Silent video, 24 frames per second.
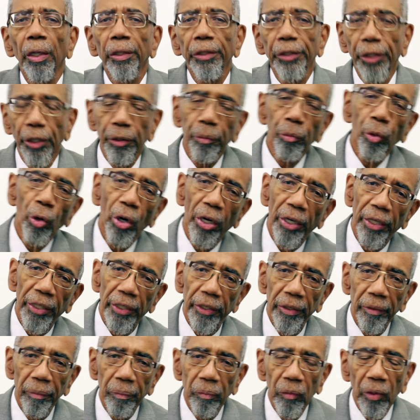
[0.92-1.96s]
Good
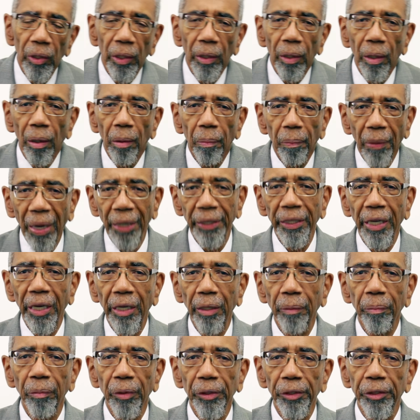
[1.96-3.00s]
morning. My
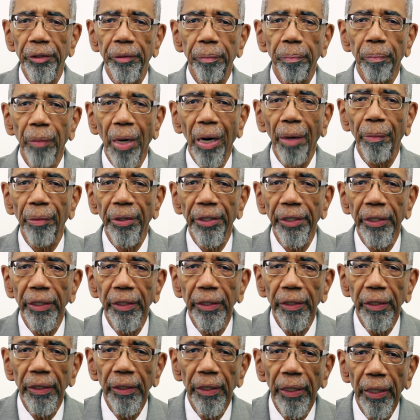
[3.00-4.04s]
name is
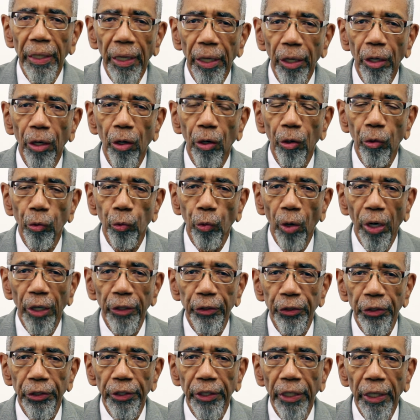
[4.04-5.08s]
Bobby L.
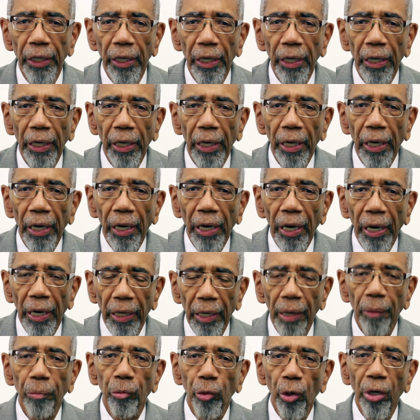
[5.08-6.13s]
Rush,
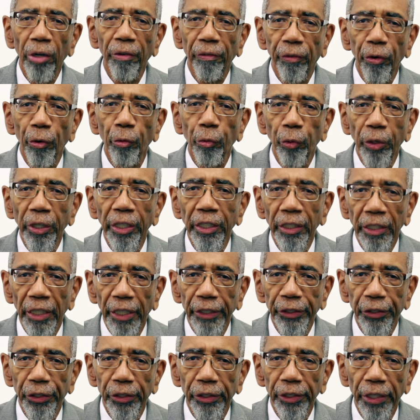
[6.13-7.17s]
and I'm running for
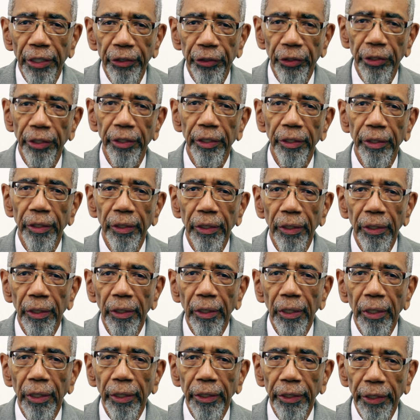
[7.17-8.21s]
re-election as the
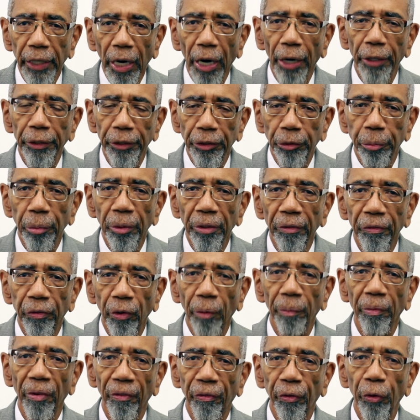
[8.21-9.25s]
congressman
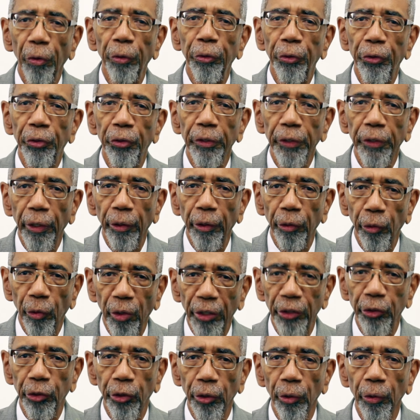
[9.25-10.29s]
from the 1st
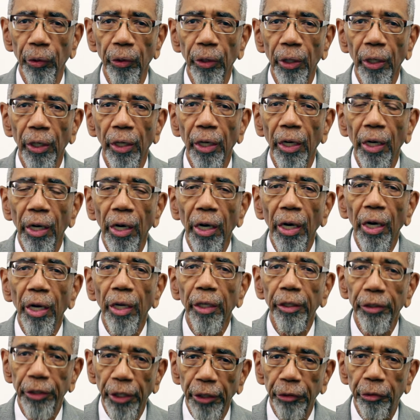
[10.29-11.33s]
Congressional
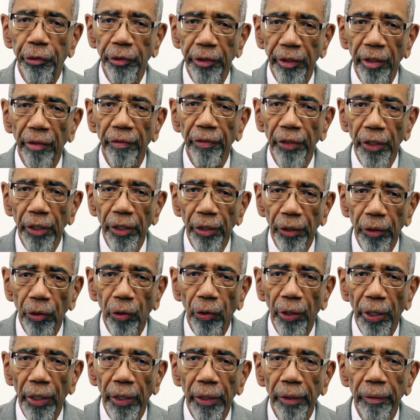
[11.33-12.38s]
District of
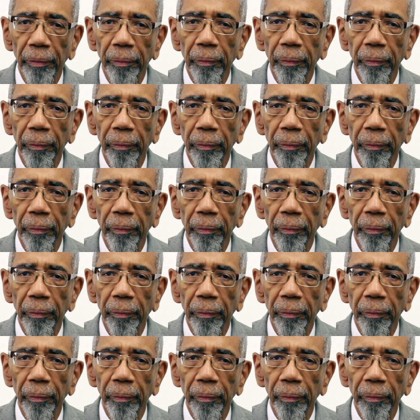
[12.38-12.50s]
Illinois.